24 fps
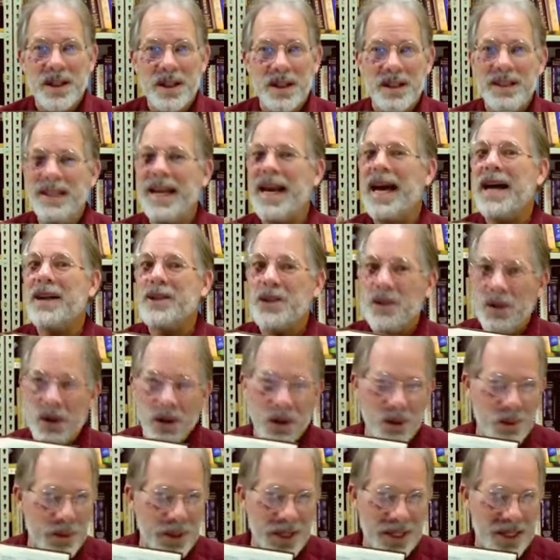They had their
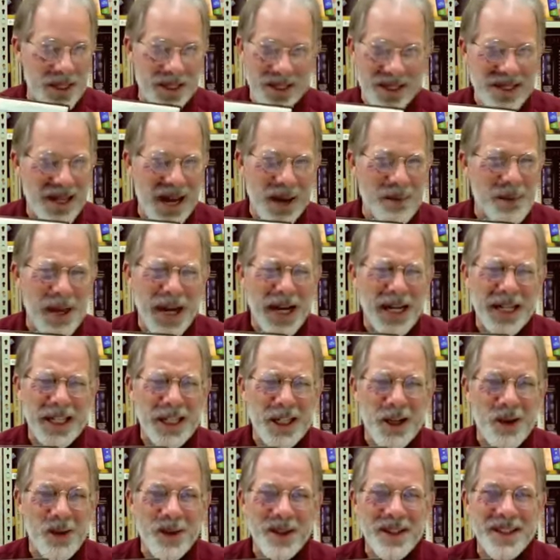own reasons. I'm not going to
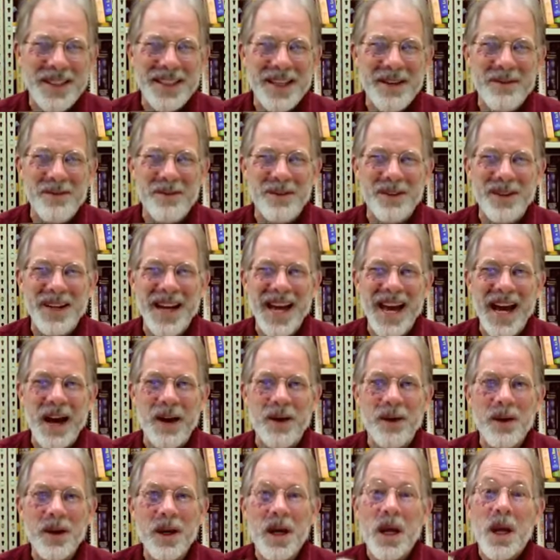go into them for now.
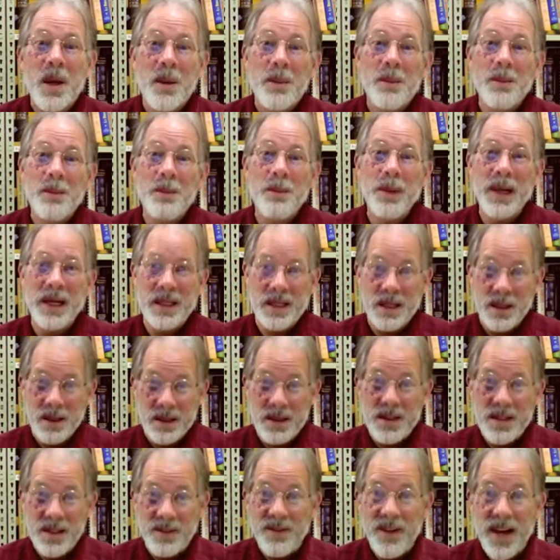But
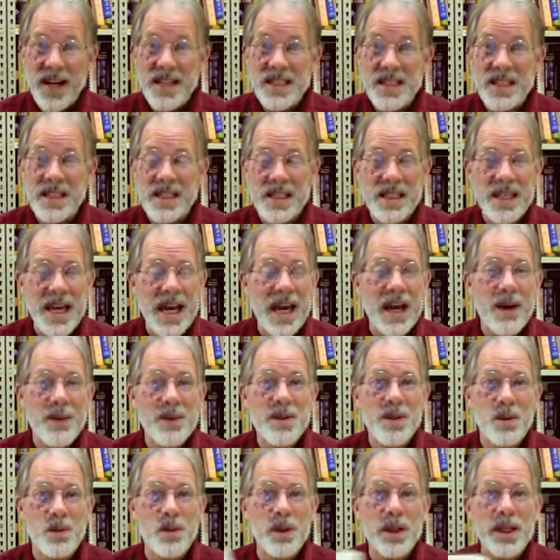suffice to say, it
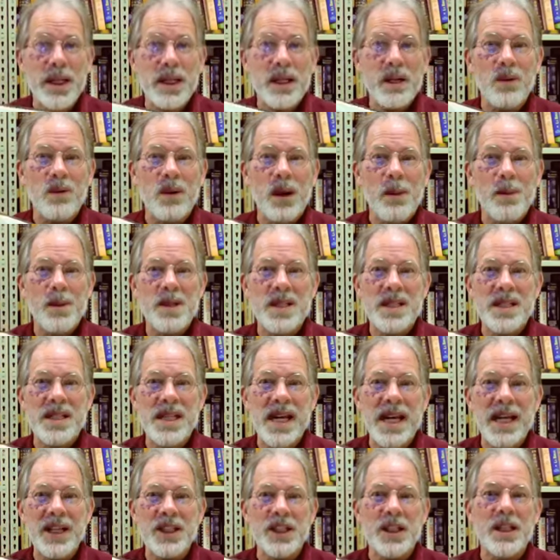was a really good
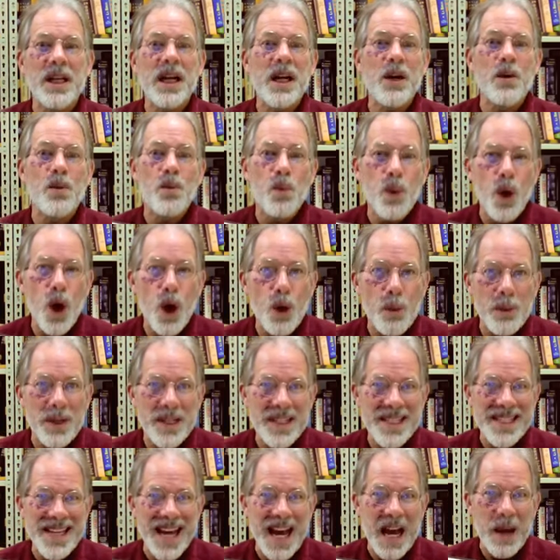representation in
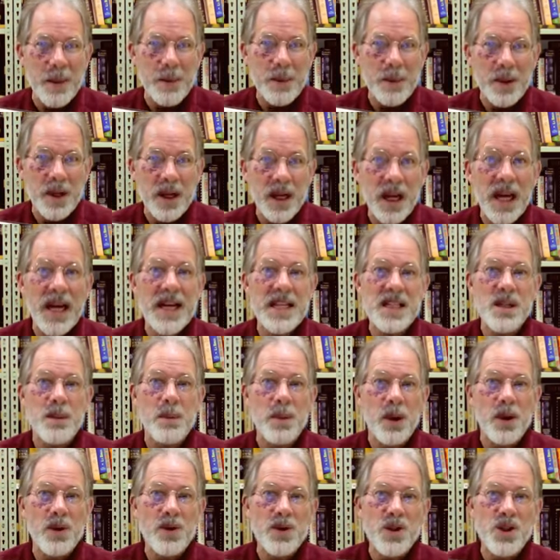Roman type as
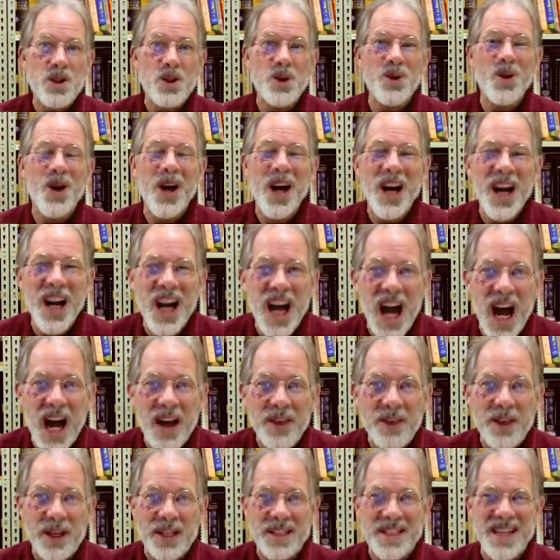opposed to
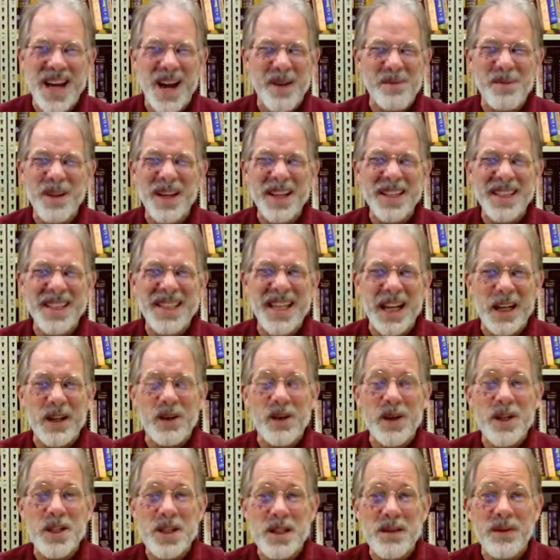Gothic type, like the
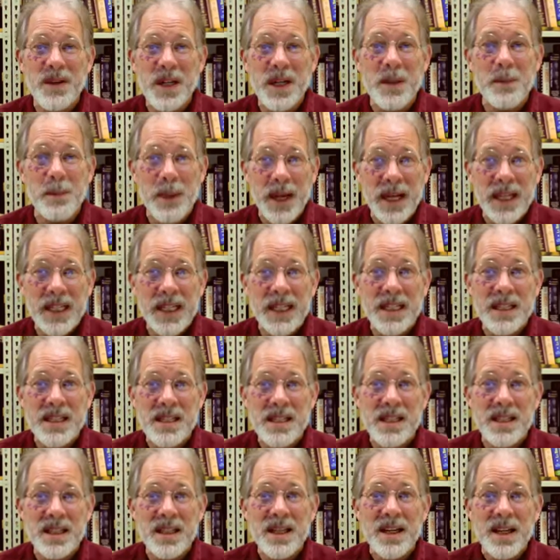Declaration of Independence
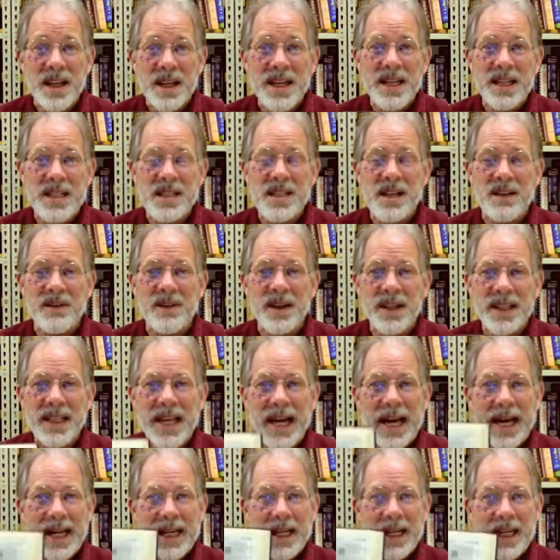and stuff like
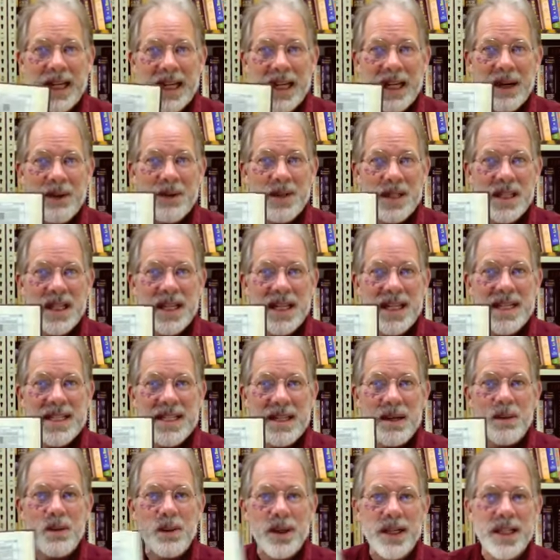that. It was an easy
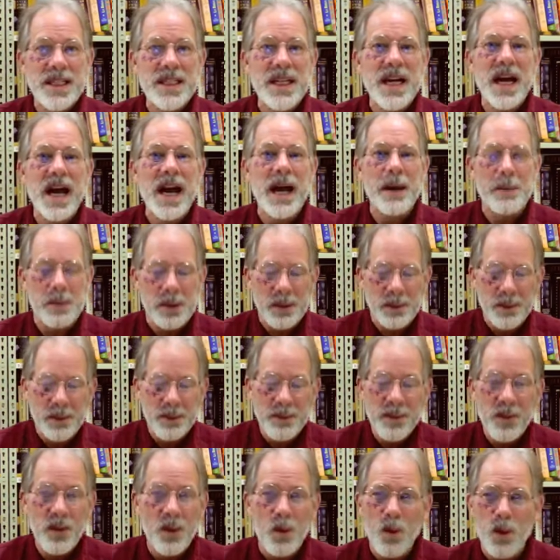to read type.
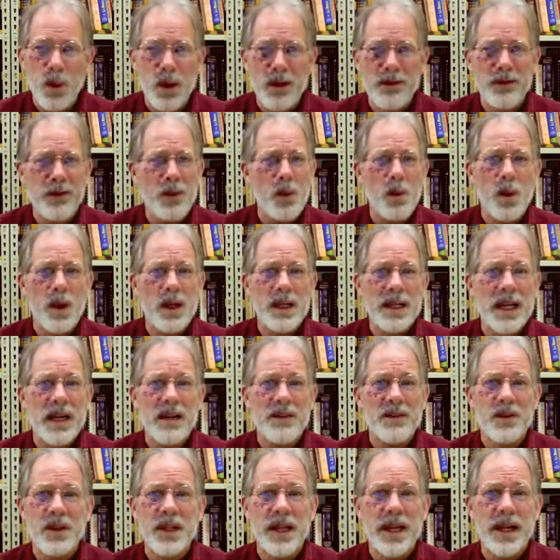Word for word, letter
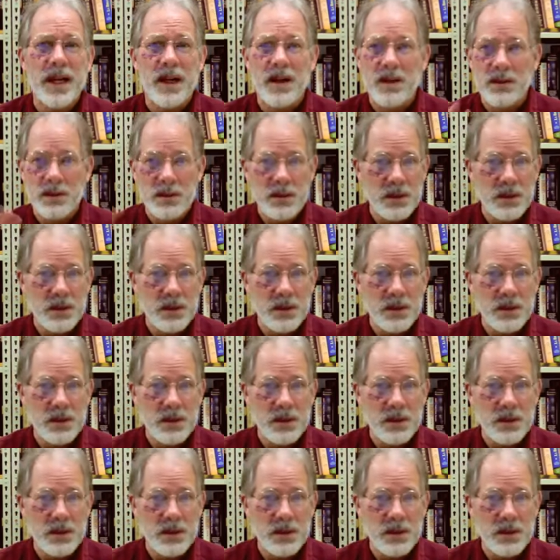for letter.